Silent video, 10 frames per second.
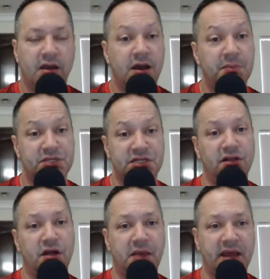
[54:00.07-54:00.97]
I'm
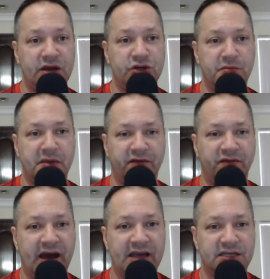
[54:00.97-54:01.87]
still on my intermittent
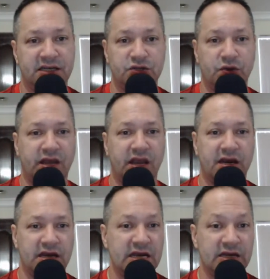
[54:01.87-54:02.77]
fasting, so I
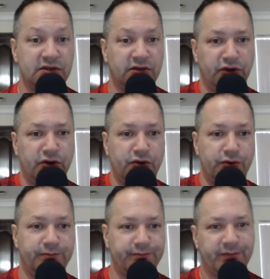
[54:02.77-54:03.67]
can't eat till
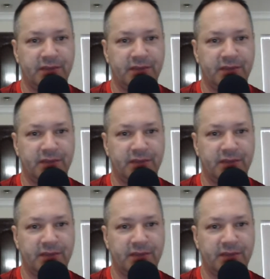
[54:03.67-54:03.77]
noon.